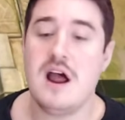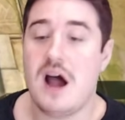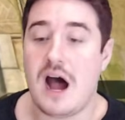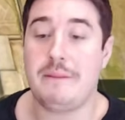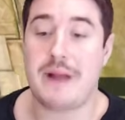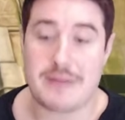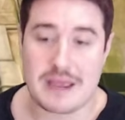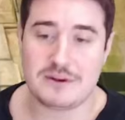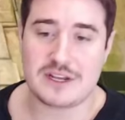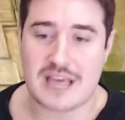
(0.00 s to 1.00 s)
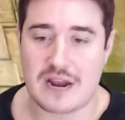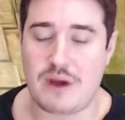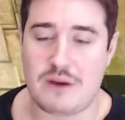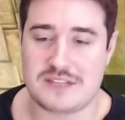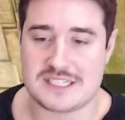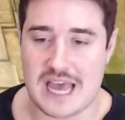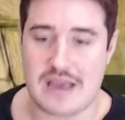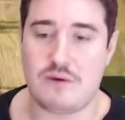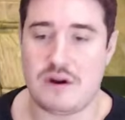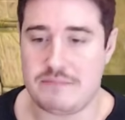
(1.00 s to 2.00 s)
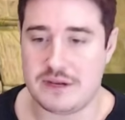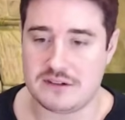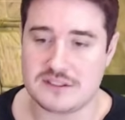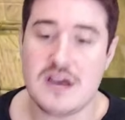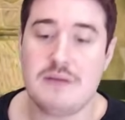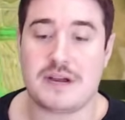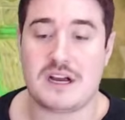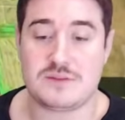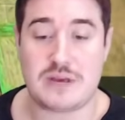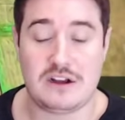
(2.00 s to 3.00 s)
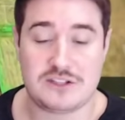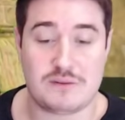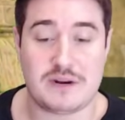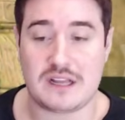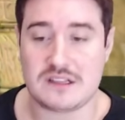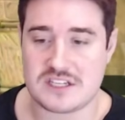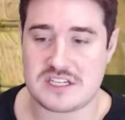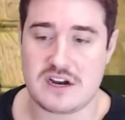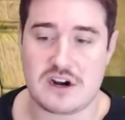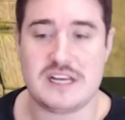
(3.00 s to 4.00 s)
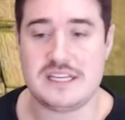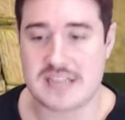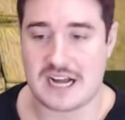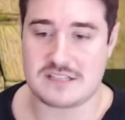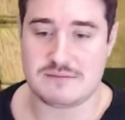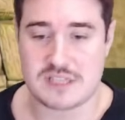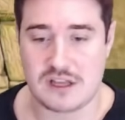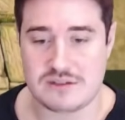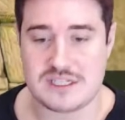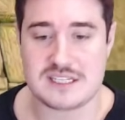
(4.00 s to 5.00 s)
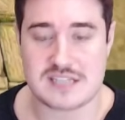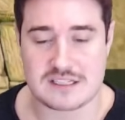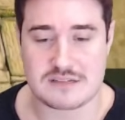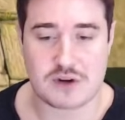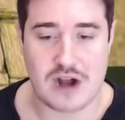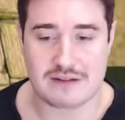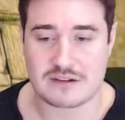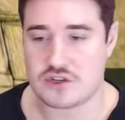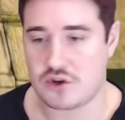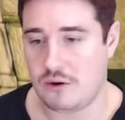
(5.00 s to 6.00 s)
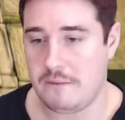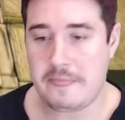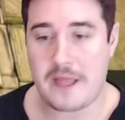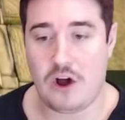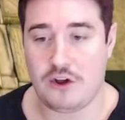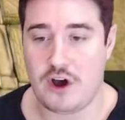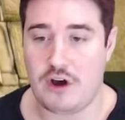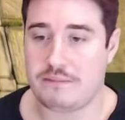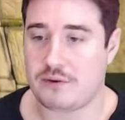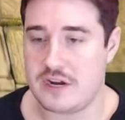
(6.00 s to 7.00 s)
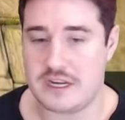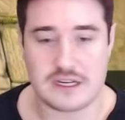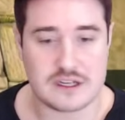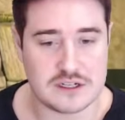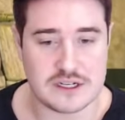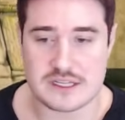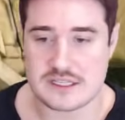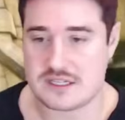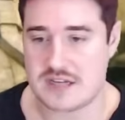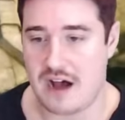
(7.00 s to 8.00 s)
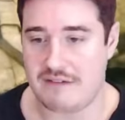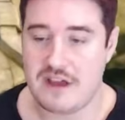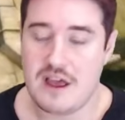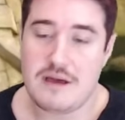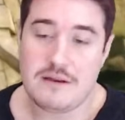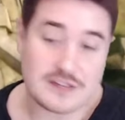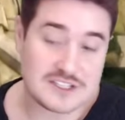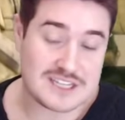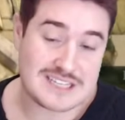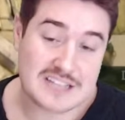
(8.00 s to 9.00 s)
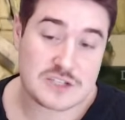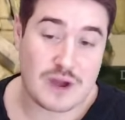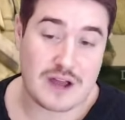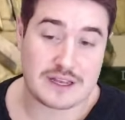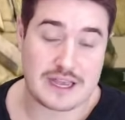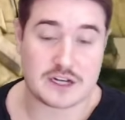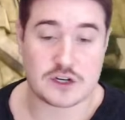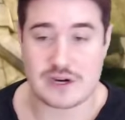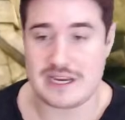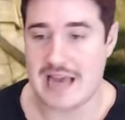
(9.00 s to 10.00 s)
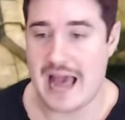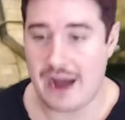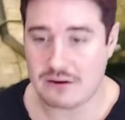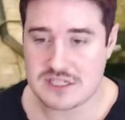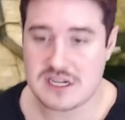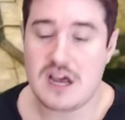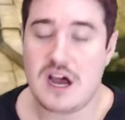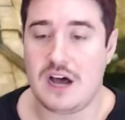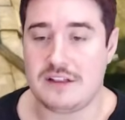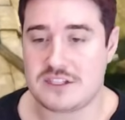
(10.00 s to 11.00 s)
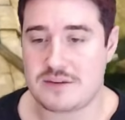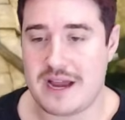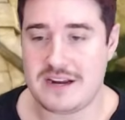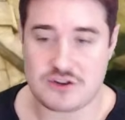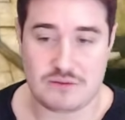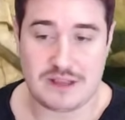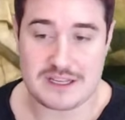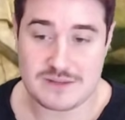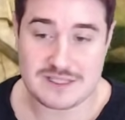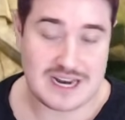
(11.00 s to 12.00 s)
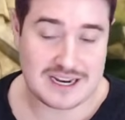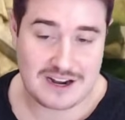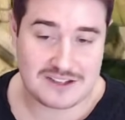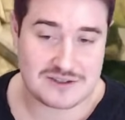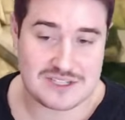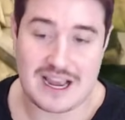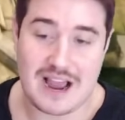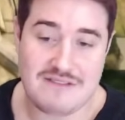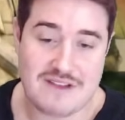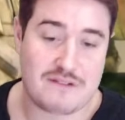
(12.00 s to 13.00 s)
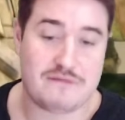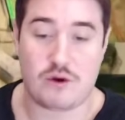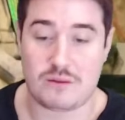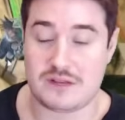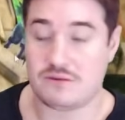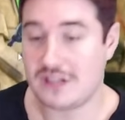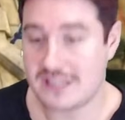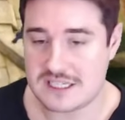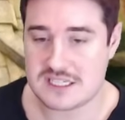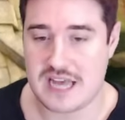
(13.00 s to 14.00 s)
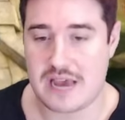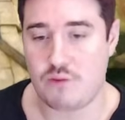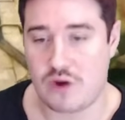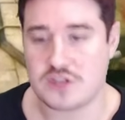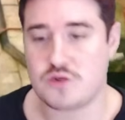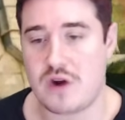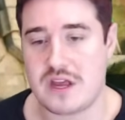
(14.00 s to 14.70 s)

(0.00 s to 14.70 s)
uh, but I'm able to get away with this A1 build because we also are bringing Lassier. He's got some slows, he's got some crowd control. All in all, pretty good stuff. You can see it takes a while to get greed out. Uh, these are my initial placements. And I can also say I've never formally released a 120